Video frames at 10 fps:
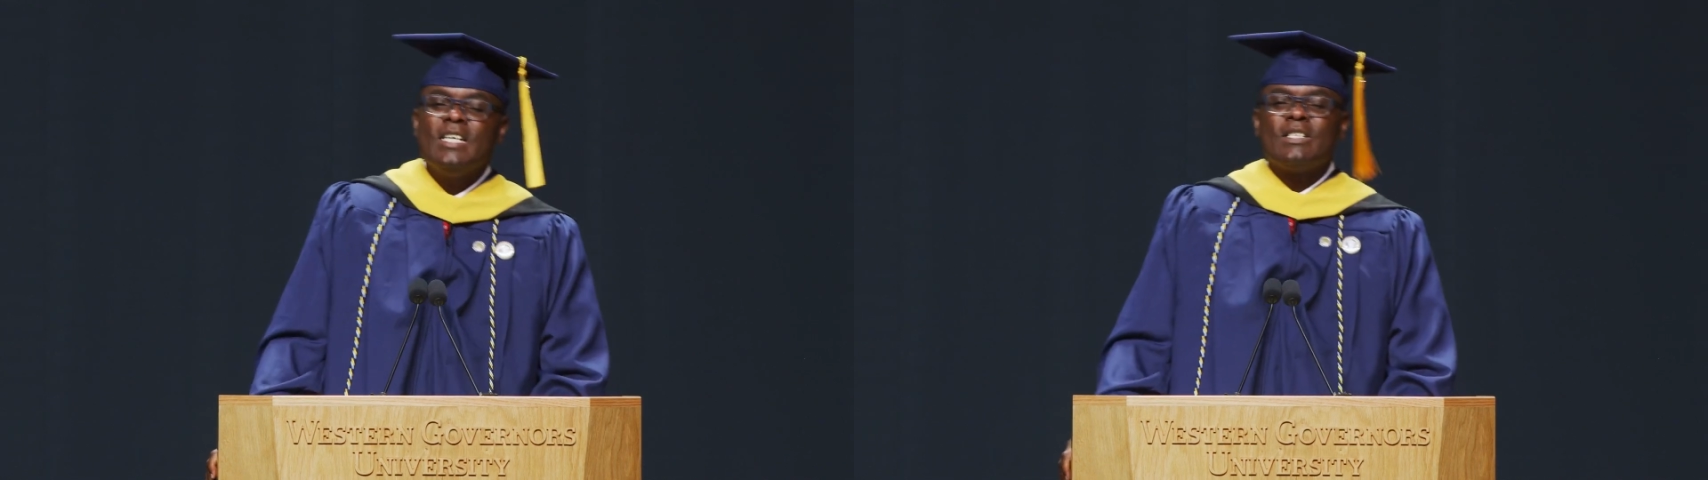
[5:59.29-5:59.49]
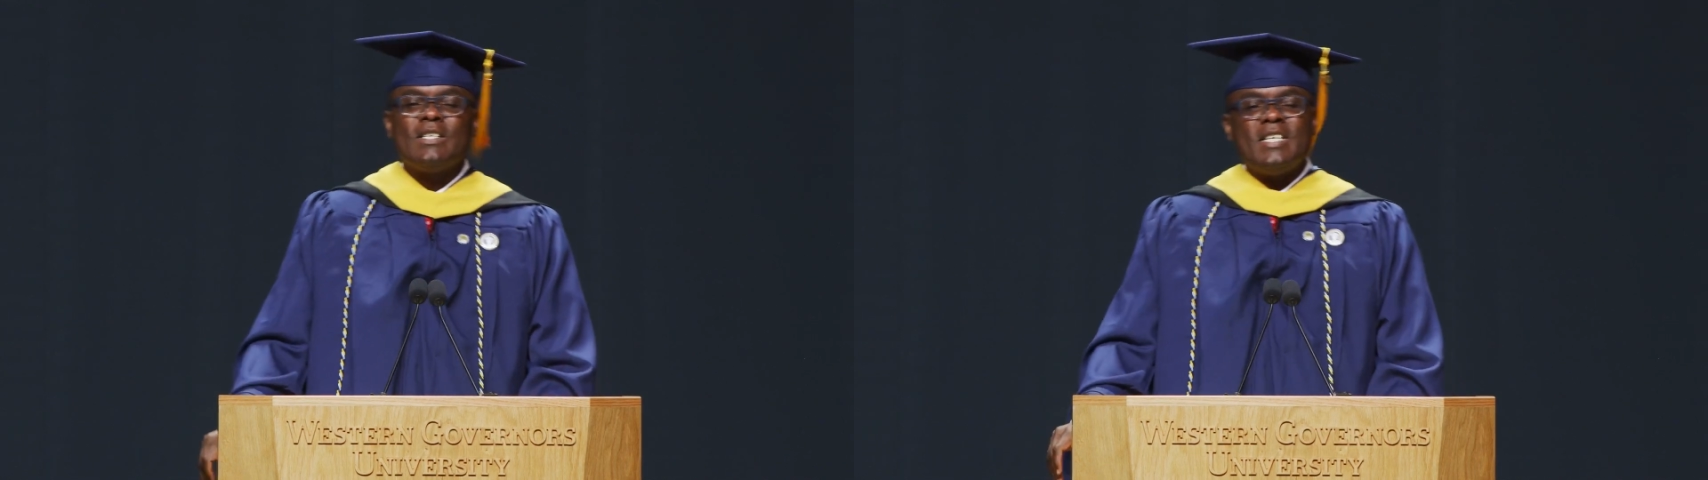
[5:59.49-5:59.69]

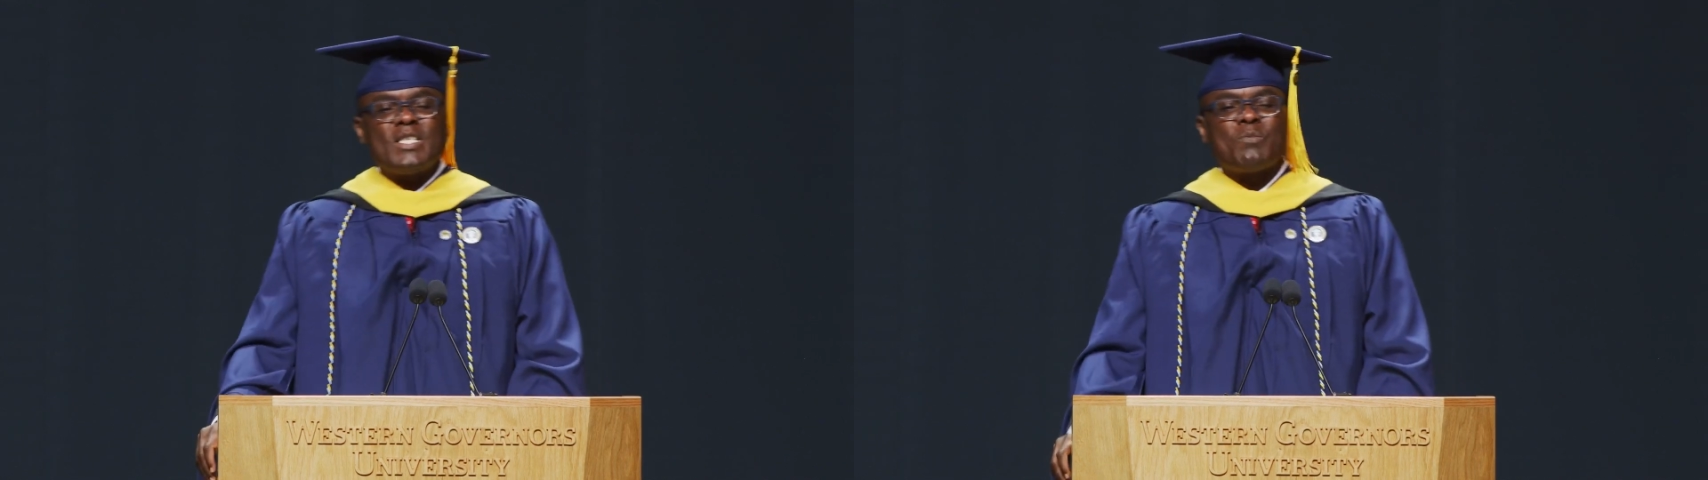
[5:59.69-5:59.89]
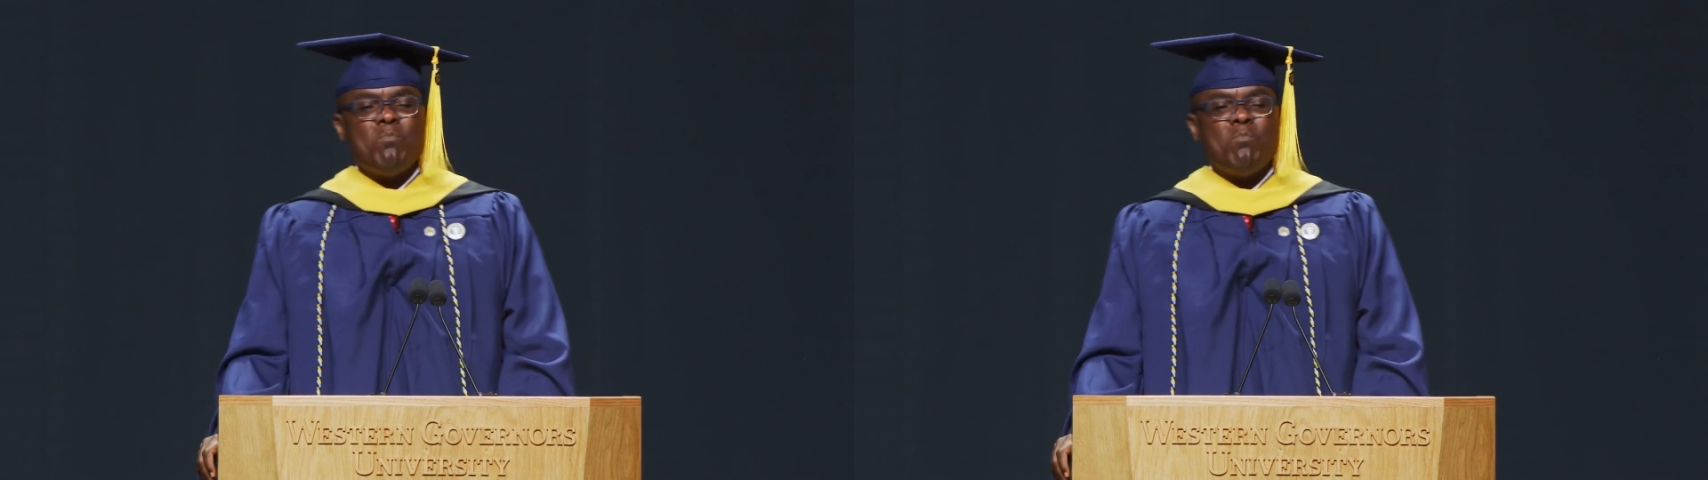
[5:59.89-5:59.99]
to this